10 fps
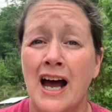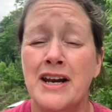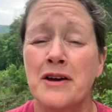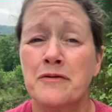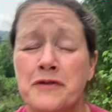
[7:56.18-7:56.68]

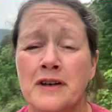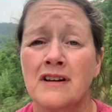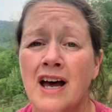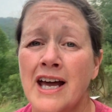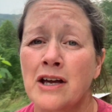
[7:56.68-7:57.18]
don't feel
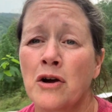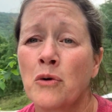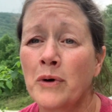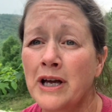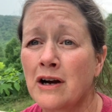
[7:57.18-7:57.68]
like
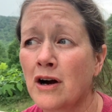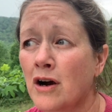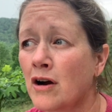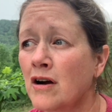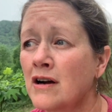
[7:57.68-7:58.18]
we
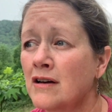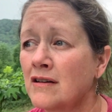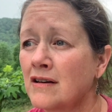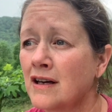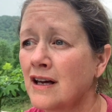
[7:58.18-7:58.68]
are
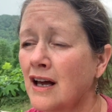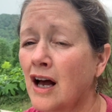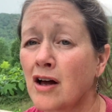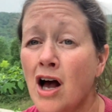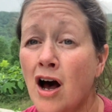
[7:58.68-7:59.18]

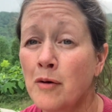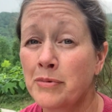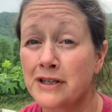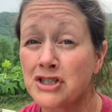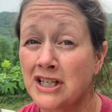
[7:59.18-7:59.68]

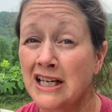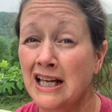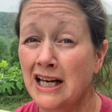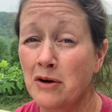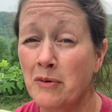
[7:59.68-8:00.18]
accomplished in any